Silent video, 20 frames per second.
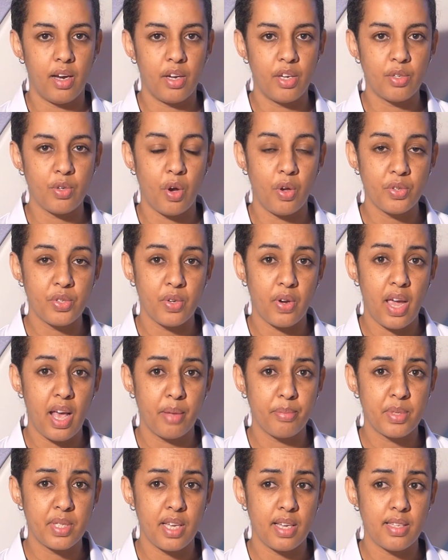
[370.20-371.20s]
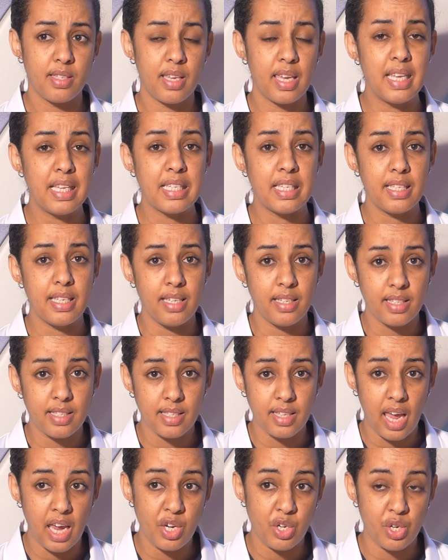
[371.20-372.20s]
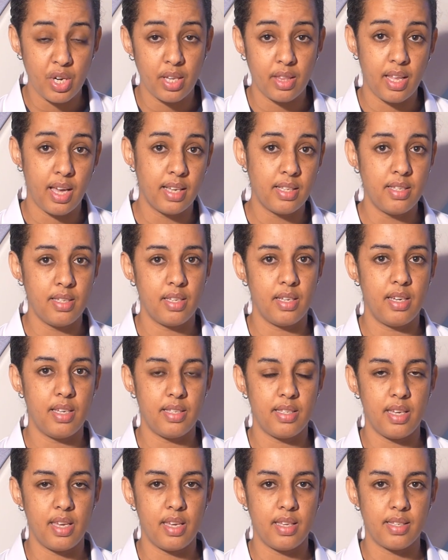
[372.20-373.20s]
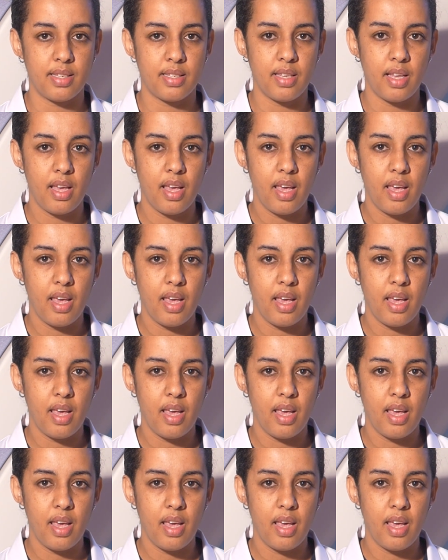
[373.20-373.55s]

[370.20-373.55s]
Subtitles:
it also helps us in staging that disease.